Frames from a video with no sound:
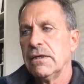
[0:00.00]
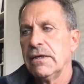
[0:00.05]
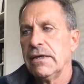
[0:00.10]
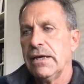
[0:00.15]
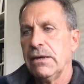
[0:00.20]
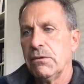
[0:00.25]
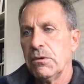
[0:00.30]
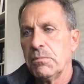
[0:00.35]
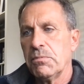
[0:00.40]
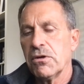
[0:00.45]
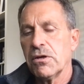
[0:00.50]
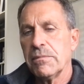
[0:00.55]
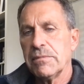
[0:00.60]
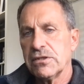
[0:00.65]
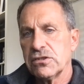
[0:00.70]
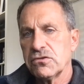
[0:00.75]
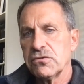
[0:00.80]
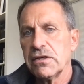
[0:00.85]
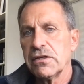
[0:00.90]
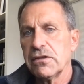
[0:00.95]
And we put him on
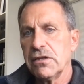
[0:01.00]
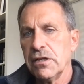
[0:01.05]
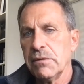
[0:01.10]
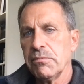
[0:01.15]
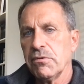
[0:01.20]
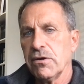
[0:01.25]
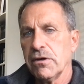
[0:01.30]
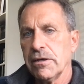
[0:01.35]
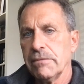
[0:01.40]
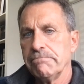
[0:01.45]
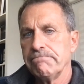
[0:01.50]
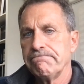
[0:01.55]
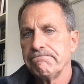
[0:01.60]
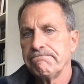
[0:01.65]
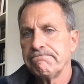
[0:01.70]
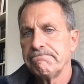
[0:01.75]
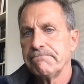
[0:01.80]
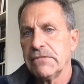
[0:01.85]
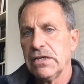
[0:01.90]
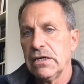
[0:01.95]
a strengthening program.
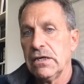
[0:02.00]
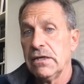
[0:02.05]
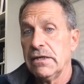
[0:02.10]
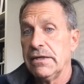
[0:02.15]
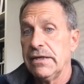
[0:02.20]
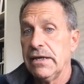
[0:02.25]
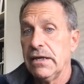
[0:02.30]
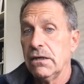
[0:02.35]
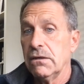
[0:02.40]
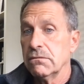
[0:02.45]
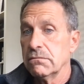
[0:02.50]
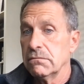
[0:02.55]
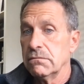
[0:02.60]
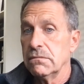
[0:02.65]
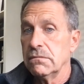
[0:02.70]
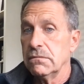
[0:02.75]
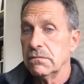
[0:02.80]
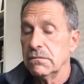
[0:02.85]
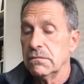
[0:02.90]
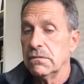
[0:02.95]
Now,
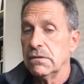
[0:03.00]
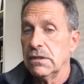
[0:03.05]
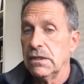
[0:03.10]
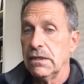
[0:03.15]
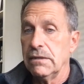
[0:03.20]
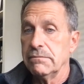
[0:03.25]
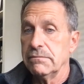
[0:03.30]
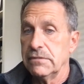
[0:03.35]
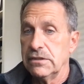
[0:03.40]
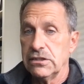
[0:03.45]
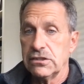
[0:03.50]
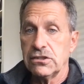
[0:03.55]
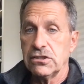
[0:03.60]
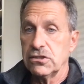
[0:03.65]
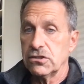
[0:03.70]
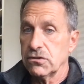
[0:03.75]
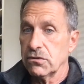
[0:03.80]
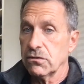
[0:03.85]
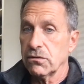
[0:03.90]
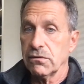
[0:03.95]
this
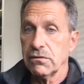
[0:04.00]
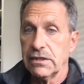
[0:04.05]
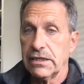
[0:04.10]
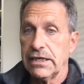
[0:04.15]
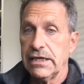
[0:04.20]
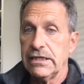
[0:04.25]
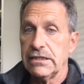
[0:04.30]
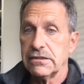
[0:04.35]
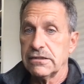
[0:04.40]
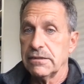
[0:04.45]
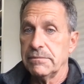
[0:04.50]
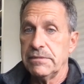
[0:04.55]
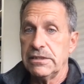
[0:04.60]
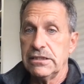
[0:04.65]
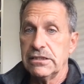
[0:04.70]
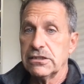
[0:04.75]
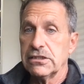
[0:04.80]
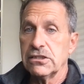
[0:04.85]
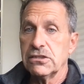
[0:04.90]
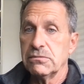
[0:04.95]
is an early case. I mean,
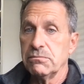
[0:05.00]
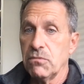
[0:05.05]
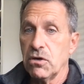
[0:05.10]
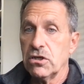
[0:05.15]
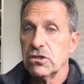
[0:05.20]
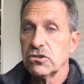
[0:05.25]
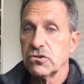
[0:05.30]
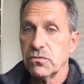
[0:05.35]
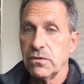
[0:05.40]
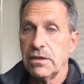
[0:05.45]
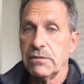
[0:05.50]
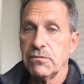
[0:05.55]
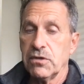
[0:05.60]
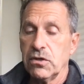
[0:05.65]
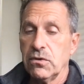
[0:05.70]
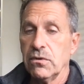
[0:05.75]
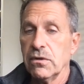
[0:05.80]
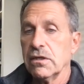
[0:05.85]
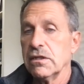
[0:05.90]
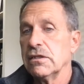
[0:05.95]
this is March when I'm
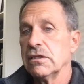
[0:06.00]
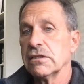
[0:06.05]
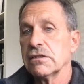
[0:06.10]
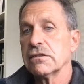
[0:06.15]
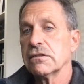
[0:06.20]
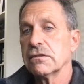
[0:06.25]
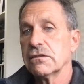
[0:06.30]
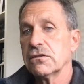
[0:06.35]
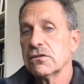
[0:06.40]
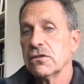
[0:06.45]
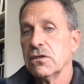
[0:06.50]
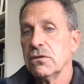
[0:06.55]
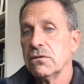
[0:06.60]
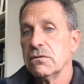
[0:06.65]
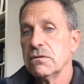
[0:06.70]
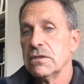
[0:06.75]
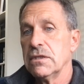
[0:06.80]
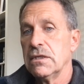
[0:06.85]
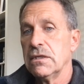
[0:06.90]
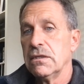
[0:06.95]
recording this.
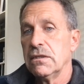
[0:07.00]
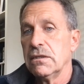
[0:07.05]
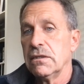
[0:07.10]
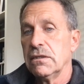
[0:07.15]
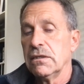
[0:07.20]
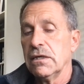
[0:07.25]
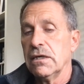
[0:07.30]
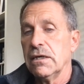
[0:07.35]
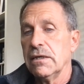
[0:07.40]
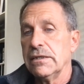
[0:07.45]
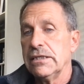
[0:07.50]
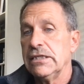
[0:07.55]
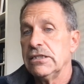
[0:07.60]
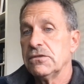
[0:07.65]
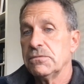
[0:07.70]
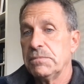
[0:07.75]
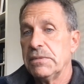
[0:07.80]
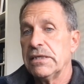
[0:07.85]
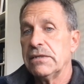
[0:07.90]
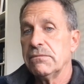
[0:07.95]
So
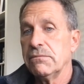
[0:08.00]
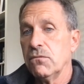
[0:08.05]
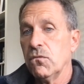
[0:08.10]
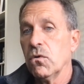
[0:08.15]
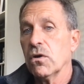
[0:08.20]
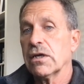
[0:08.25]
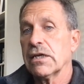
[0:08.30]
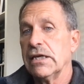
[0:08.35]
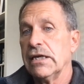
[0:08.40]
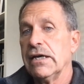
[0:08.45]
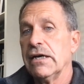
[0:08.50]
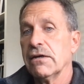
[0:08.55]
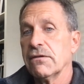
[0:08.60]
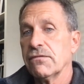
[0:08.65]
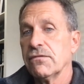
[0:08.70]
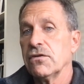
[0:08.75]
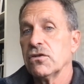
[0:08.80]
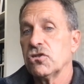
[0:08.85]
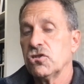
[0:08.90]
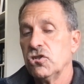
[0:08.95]
he's been working out
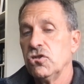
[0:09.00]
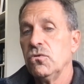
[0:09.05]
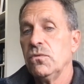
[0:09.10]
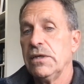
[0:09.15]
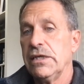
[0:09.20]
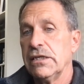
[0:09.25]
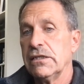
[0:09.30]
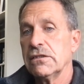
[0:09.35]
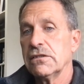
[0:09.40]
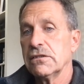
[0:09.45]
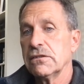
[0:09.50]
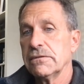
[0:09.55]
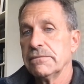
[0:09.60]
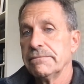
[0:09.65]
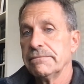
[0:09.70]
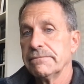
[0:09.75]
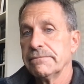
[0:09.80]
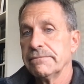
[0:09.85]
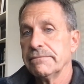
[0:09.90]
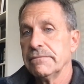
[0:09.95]
for 2 weeks.
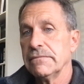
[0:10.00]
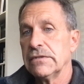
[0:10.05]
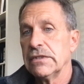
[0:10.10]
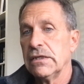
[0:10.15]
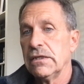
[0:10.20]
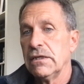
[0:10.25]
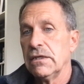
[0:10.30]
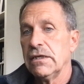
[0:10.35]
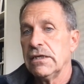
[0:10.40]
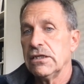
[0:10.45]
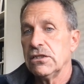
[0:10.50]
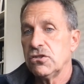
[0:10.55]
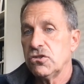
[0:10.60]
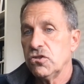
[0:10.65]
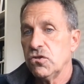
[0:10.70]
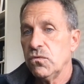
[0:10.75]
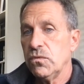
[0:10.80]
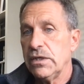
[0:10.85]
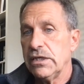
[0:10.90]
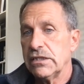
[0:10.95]
In
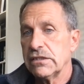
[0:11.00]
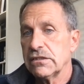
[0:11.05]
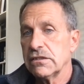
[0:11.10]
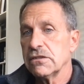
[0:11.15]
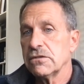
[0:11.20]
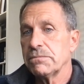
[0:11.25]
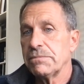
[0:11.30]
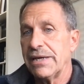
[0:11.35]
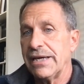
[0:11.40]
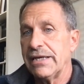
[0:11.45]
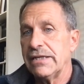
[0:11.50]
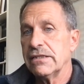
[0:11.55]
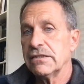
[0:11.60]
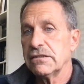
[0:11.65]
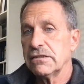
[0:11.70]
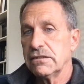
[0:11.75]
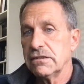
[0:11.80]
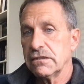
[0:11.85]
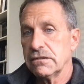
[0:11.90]
2 weeks, his pain is